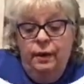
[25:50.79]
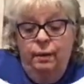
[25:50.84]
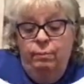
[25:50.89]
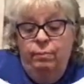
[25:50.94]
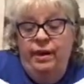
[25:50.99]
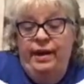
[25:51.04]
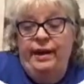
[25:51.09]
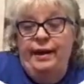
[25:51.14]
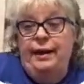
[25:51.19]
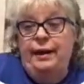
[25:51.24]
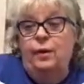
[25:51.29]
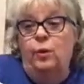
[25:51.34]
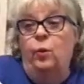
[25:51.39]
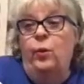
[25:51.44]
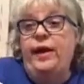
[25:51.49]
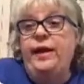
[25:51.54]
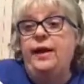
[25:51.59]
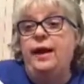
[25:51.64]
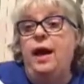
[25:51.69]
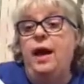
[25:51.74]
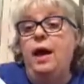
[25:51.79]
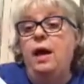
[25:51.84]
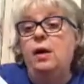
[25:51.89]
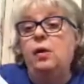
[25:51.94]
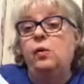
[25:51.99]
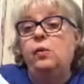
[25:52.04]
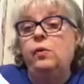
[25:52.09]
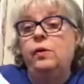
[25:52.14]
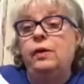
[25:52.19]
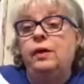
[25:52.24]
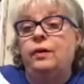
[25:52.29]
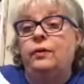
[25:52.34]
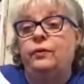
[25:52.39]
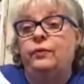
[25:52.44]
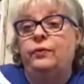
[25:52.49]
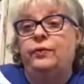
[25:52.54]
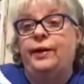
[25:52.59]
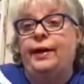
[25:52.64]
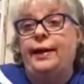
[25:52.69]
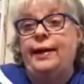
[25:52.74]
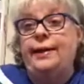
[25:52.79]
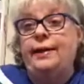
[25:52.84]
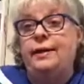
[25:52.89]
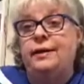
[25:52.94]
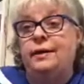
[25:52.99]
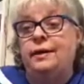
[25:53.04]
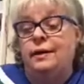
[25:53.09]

but here we go, right?